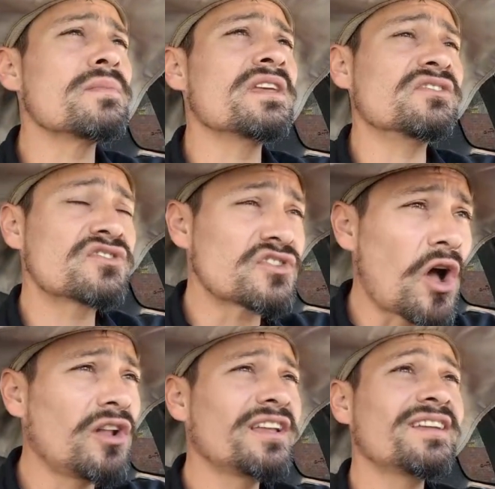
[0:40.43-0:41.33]

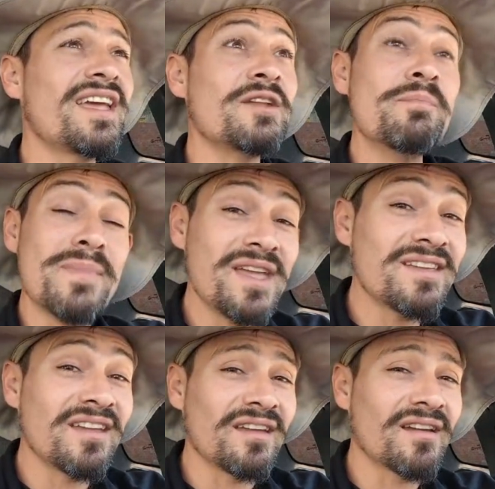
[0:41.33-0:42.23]
installing and
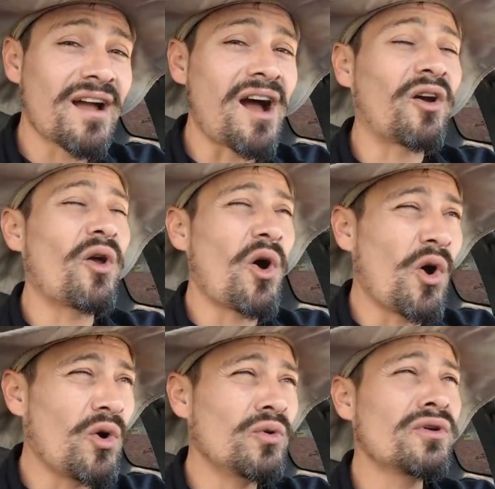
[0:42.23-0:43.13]
making our
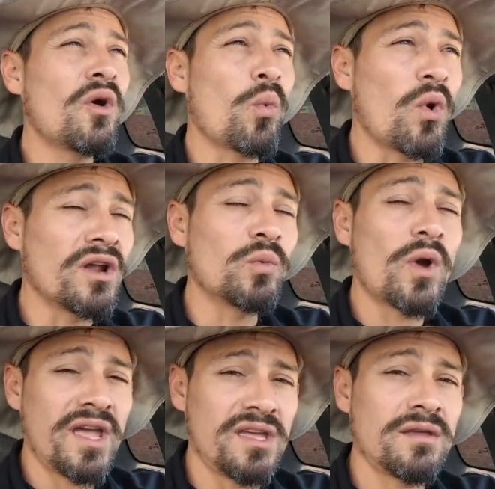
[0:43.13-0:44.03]
own
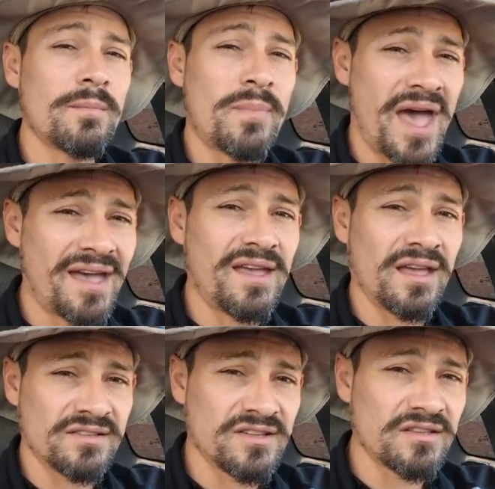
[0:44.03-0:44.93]
one-way bat
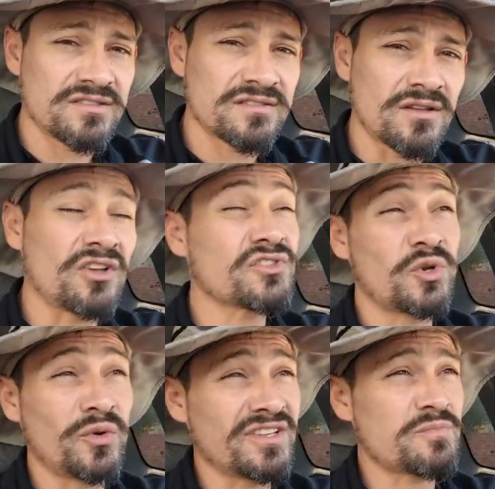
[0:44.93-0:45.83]
exits, also
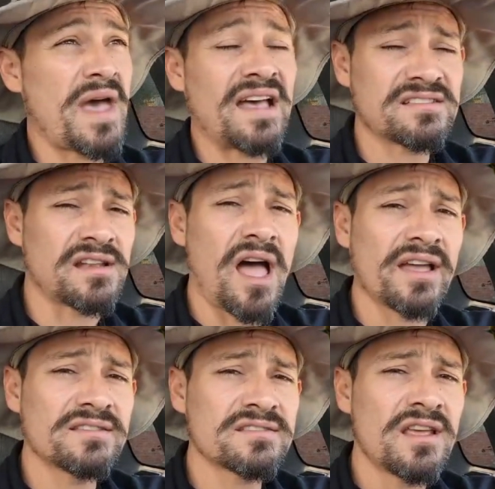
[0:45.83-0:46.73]
known as bat
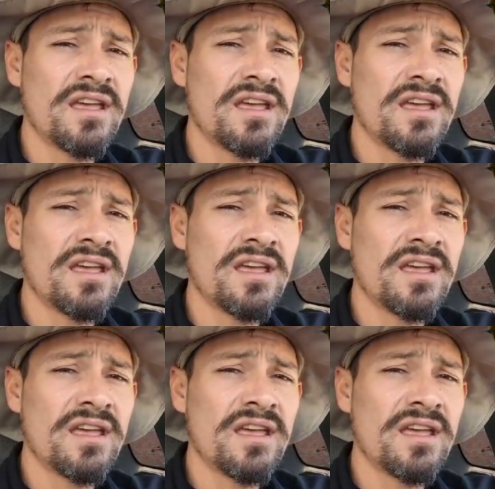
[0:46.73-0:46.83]
slides.